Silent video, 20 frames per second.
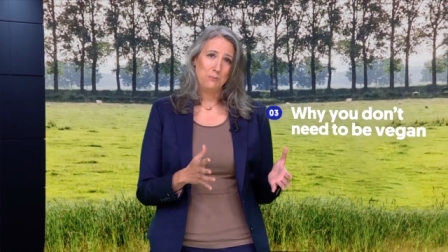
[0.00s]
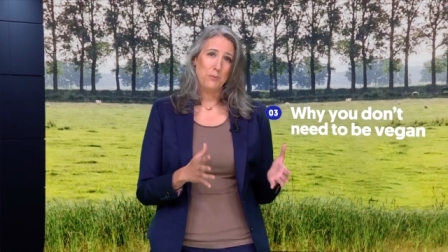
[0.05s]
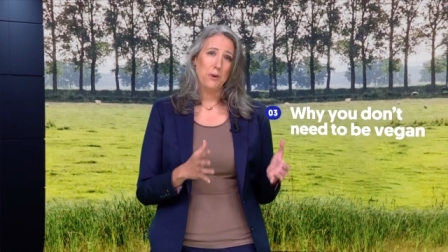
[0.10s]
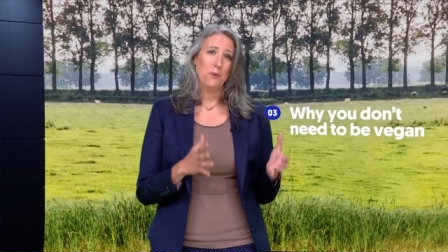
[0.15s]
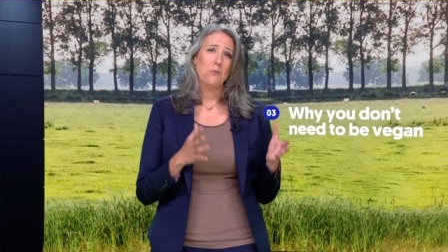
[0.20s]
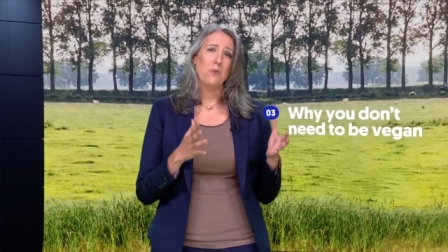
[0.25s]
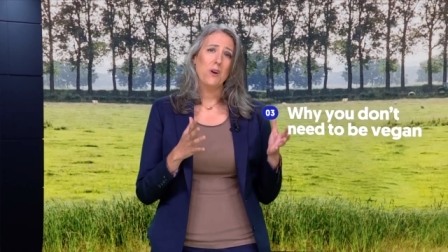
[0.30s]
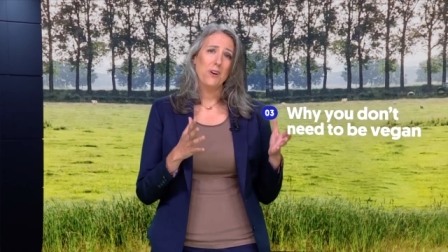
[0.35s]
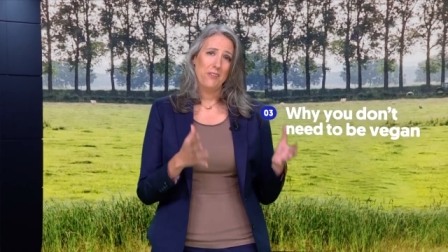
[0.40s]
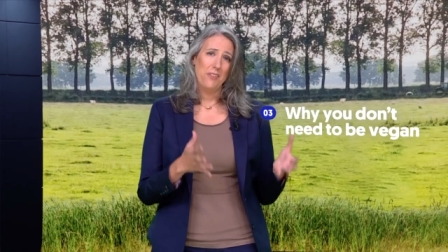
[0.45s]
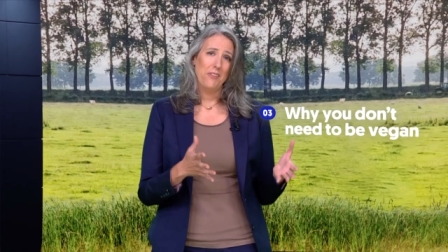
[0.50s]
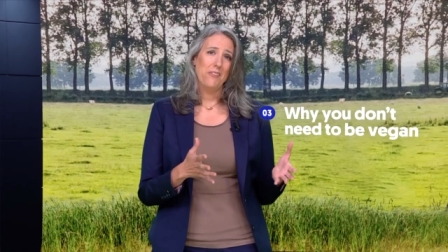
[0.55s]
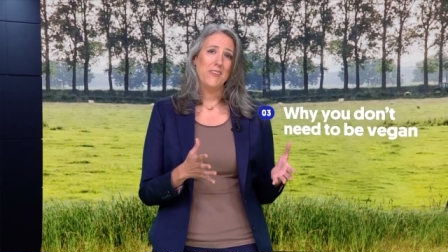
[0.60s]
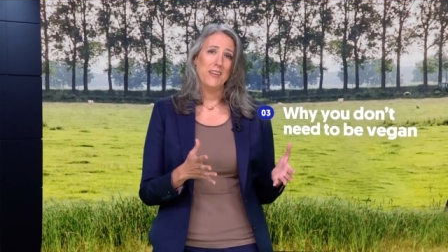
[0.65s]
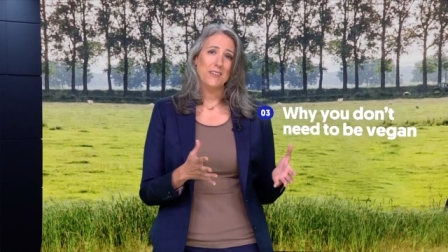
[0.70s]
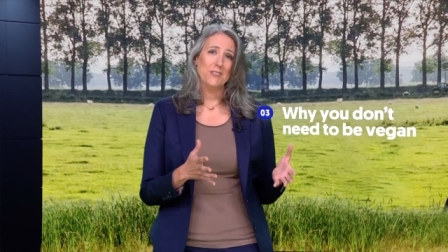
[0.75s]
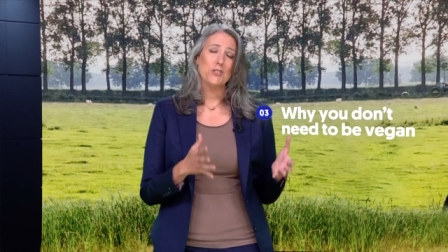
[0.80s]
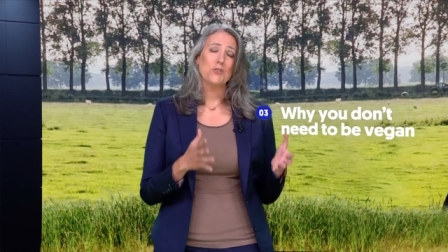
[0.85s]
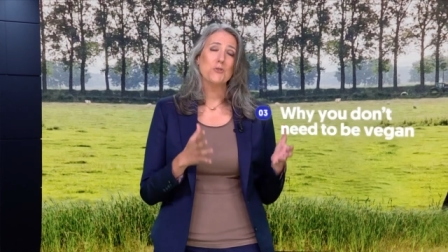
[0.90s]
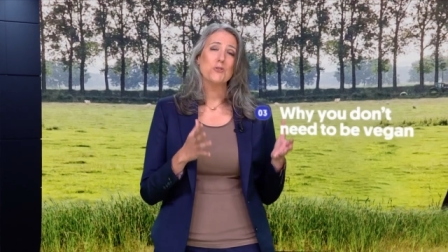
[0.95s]
but what are the
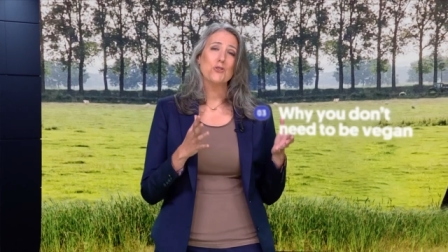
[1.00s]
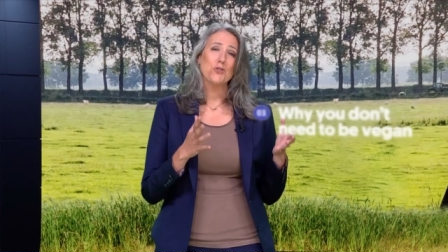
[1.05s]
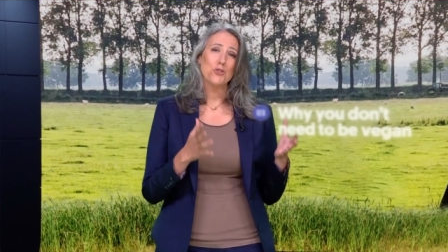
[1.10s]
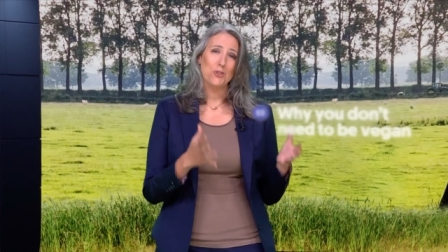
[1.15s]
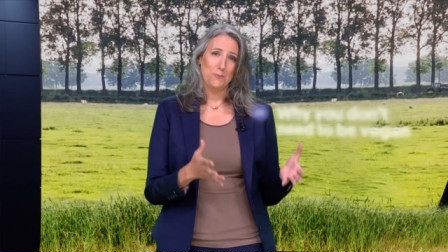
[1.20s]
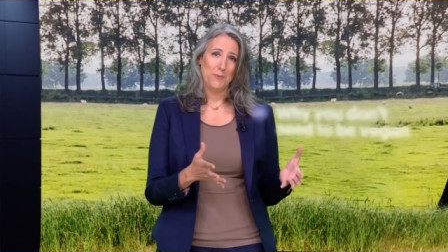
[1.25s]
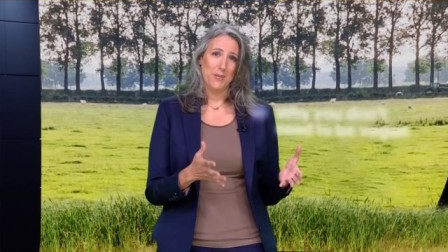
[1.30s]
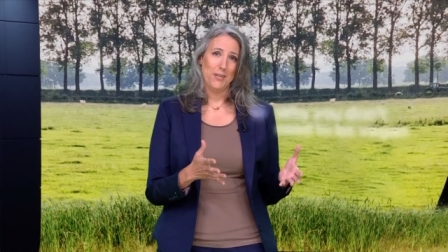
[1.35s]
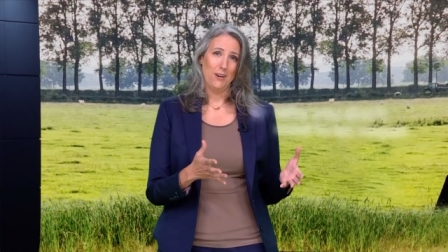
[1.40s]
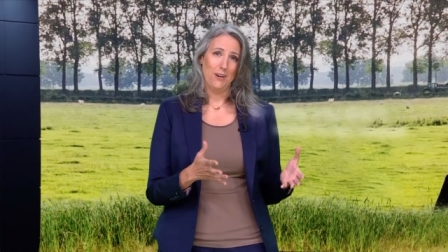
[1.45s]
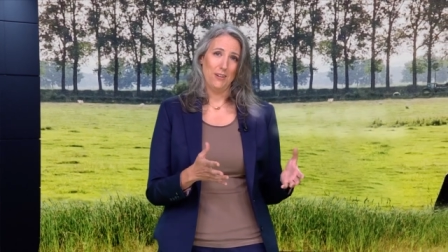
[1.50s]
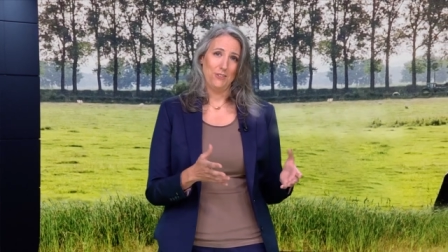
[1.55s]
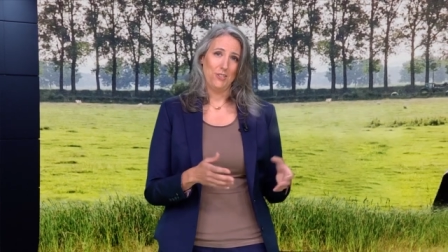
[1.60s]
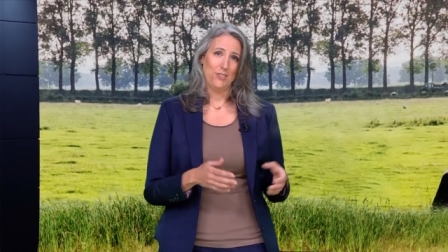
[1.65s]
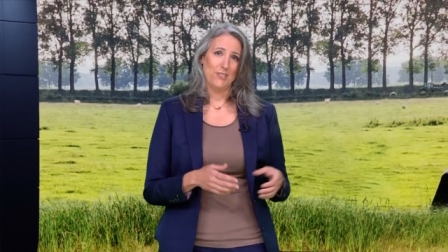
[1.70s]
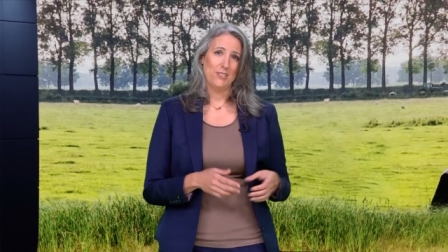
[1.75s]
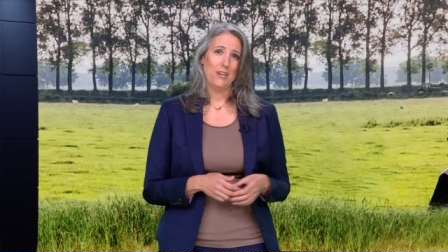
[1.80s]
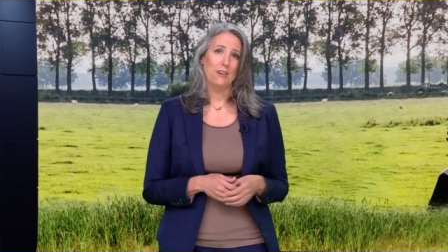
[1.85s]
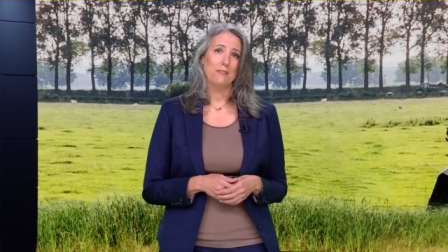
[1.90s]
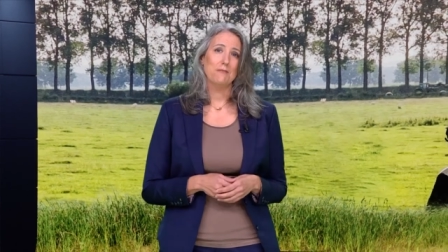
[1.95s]
things you should be
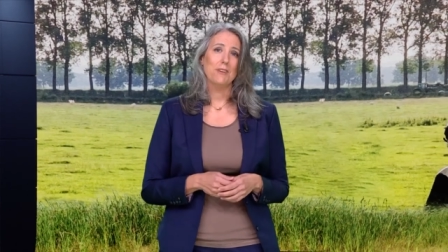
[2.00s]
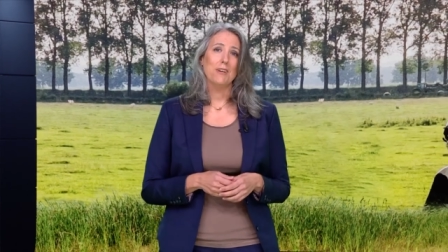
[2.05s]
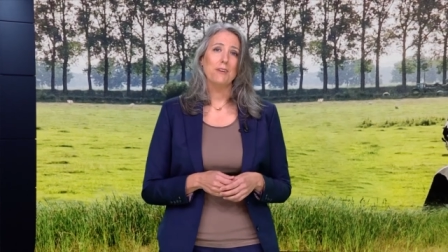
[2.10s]
conscious of